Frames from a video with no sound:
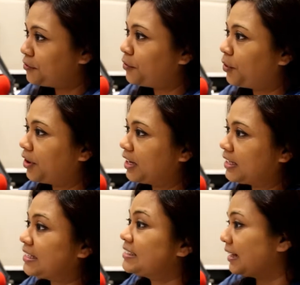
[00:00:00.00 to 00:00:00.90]
for
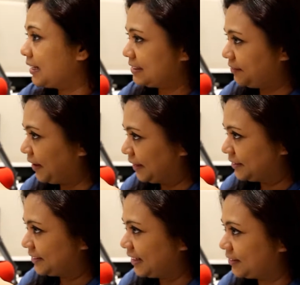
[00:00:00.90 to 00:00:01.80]
the Sunday's event.
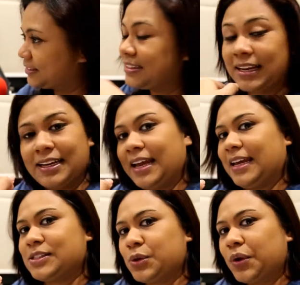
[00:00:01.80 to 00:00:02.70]
Now Sunday
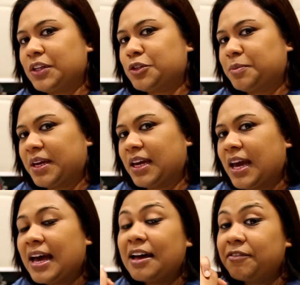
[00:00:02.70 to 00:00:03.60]
is going to be
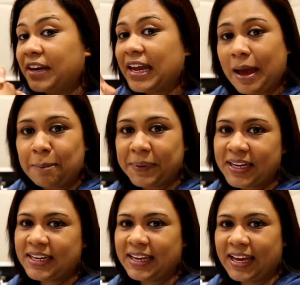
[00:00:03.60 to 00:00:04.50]
a very
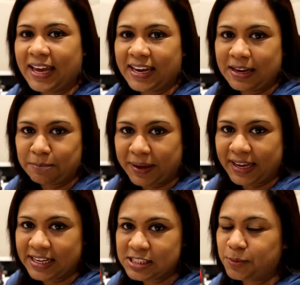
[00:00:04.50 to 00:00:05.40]
happening day at the Bike
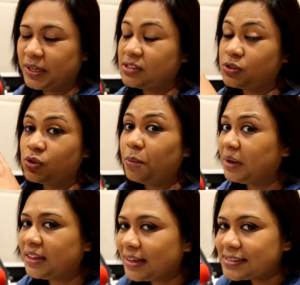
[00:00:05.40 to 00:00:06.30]
Expo. There's so
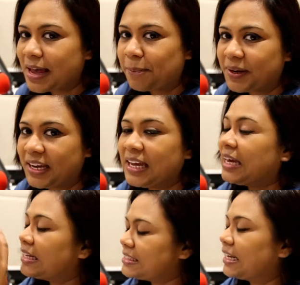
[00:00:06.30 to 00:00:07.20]
many things happening.
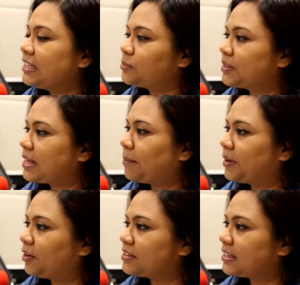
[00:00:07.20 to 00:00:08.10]
Tell us what's
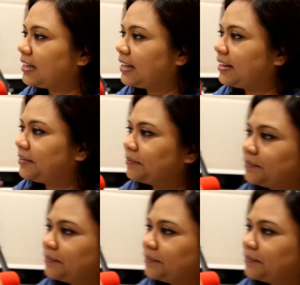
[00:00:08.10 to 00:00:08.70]
happening on Sunday.